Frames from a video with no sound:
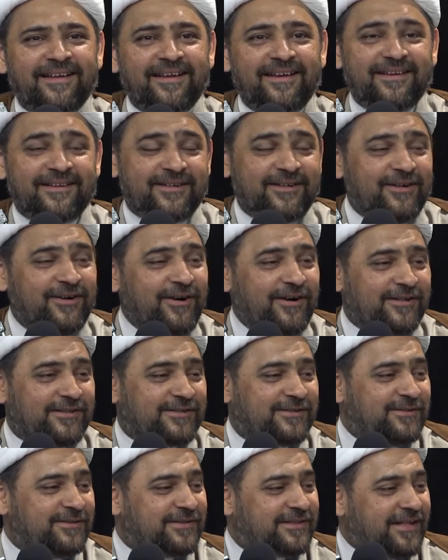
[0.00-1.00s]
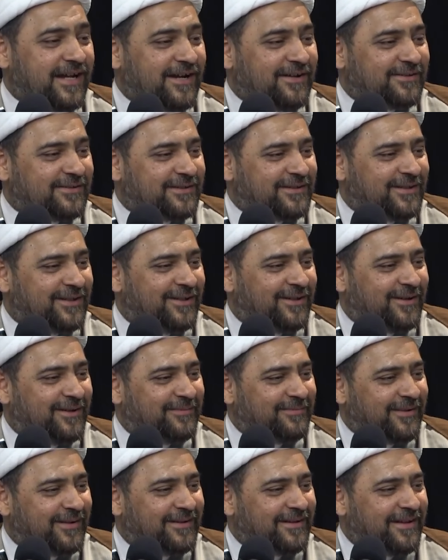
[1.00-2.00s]
It costs 2,000, If
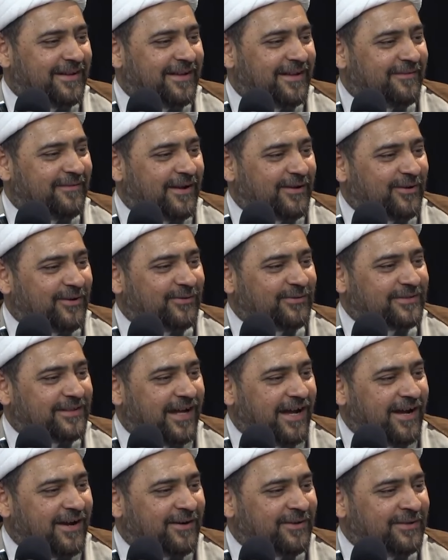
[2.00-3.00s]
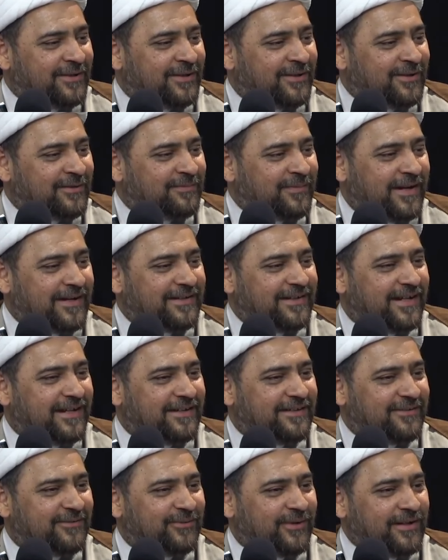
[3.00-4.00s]
I go down, it might
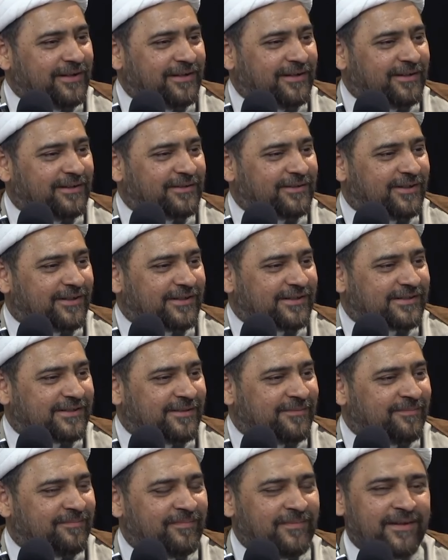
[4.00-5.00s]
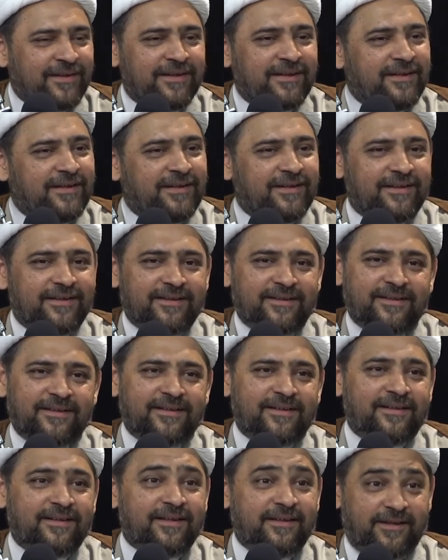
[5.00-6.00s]
get wrinkled or some,
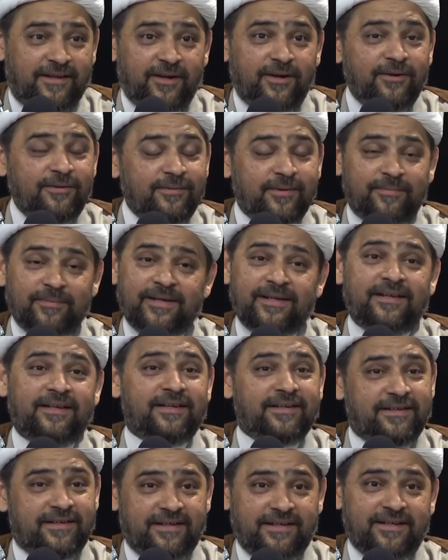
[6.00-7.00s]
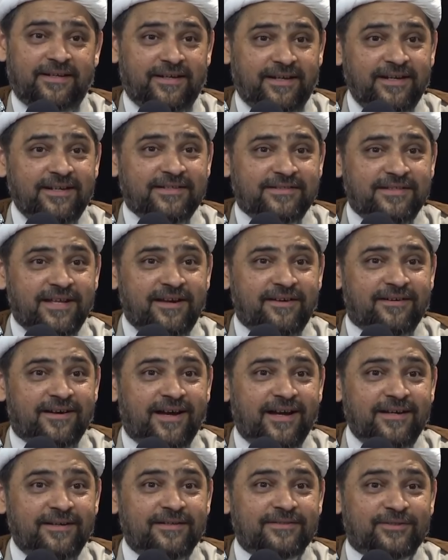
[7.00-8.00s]
it is there,
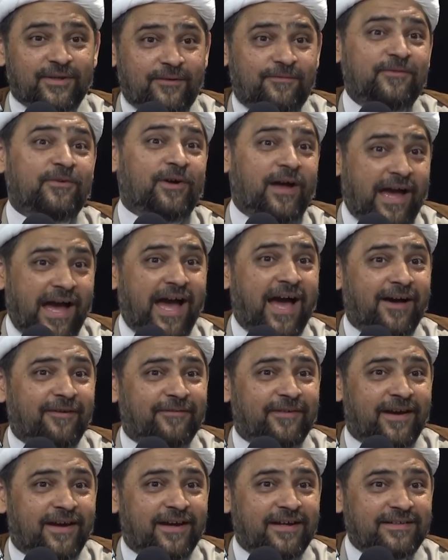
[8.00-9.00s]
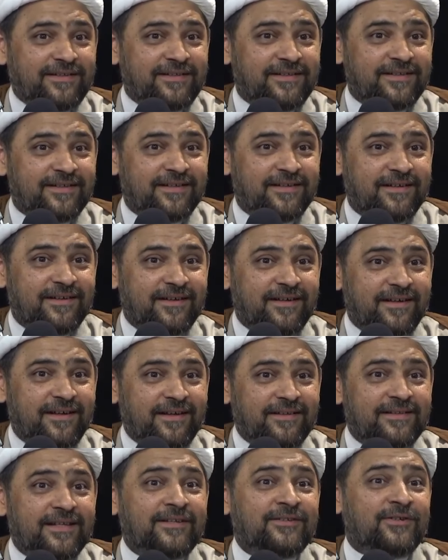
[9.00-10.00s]
right? So if you have it,
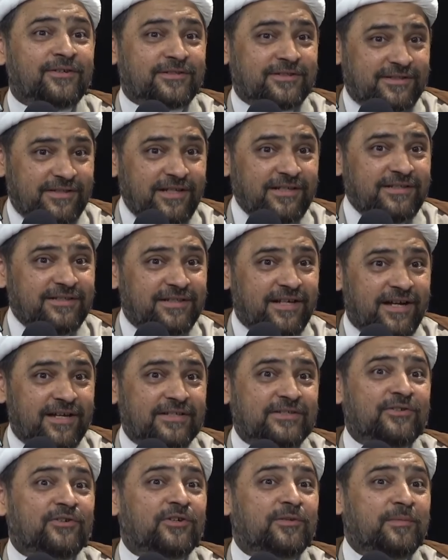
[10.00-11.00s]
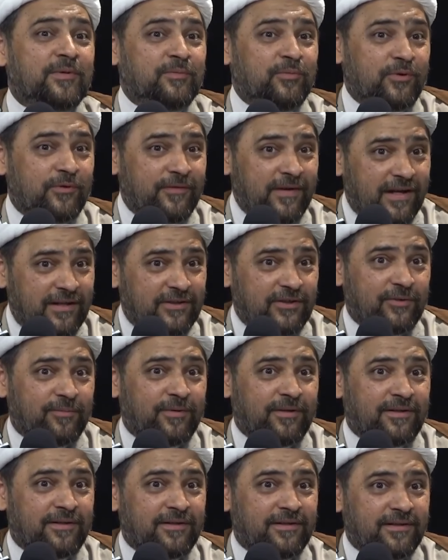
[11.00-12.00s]
then your sajda is going to be more
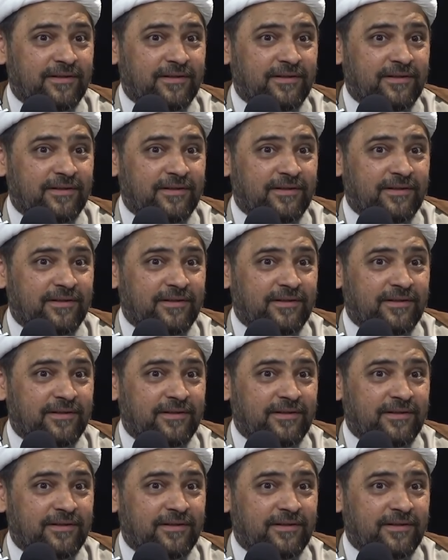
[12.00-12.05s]
valuable.